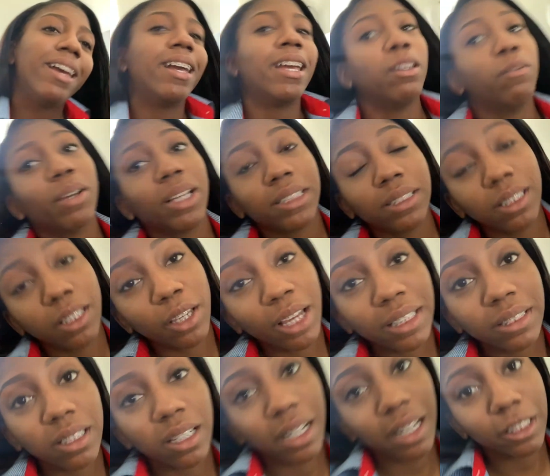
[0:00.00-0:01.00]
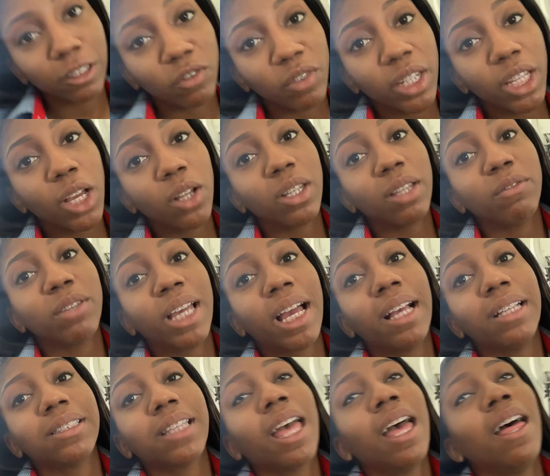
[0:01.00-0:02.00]
Anyway, see you guys in the next video. Love you
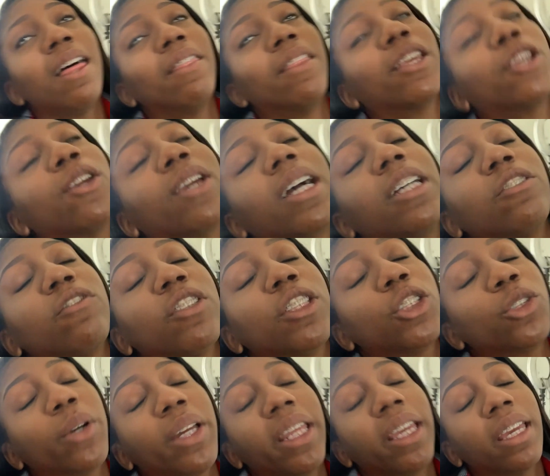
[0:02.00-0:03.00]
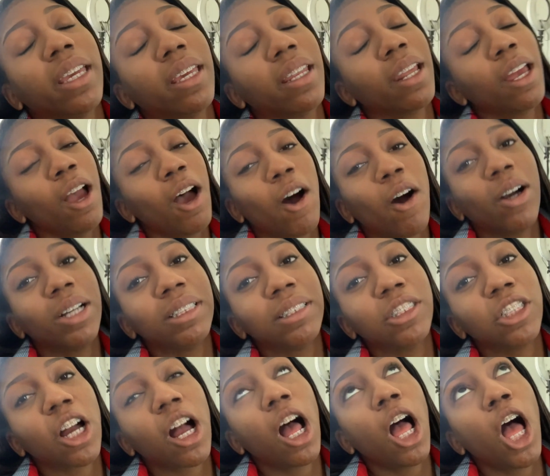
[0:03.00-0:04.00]
guys. Thank you guys for joining in on
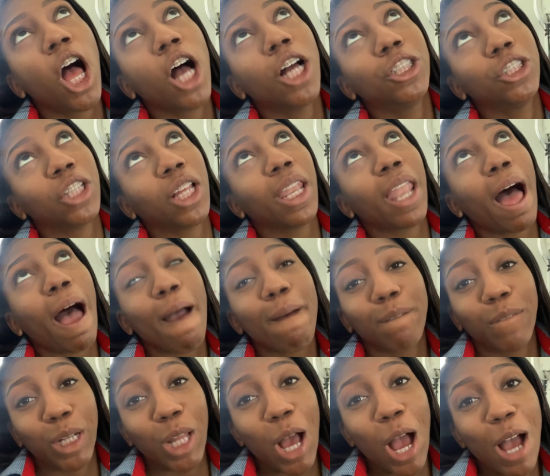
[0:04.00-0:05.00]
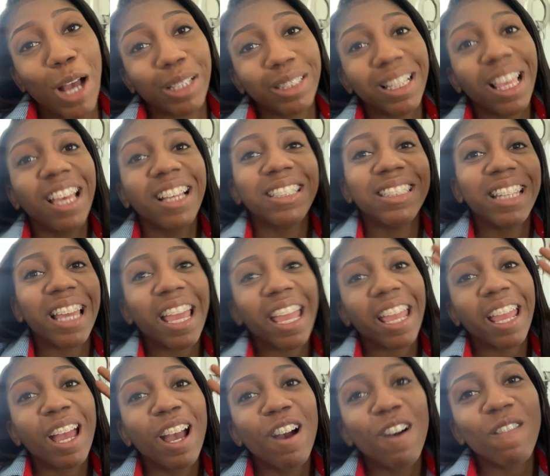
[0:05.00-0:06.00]
July vlogs
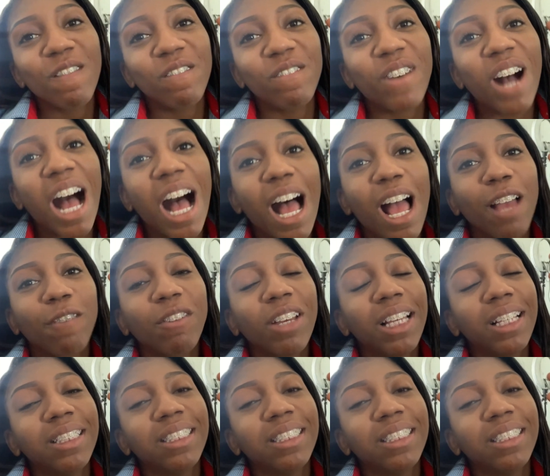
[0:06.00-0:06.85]
day 5.